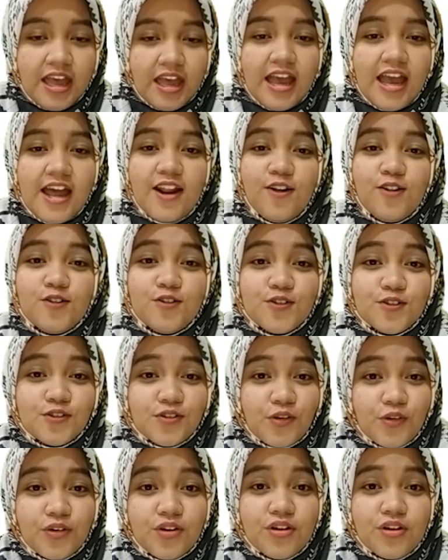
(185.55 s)
and
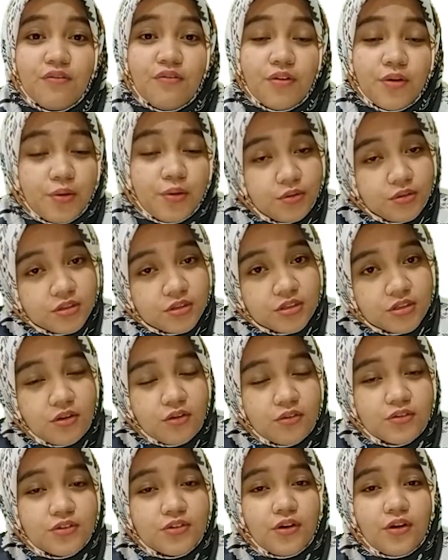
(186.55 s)
also the roots
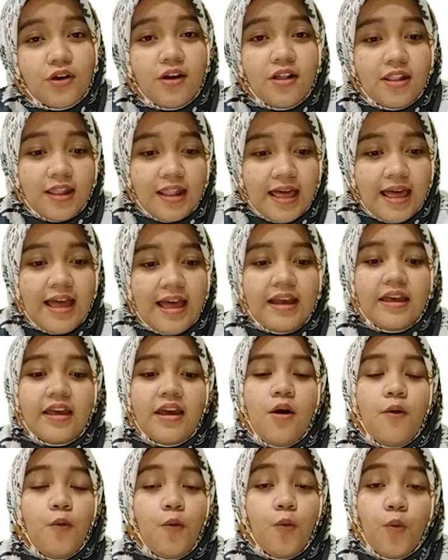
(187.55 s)
also collect
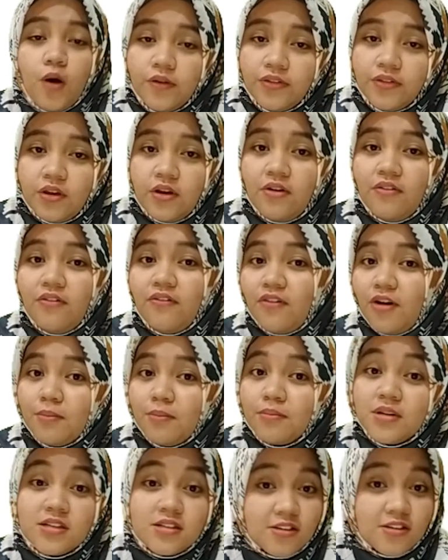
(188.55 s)
water from
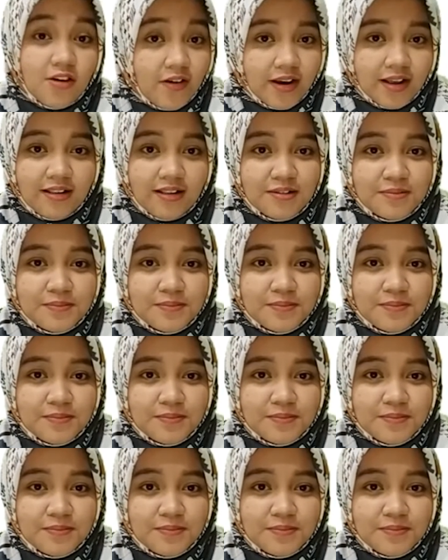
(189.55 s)
the soil.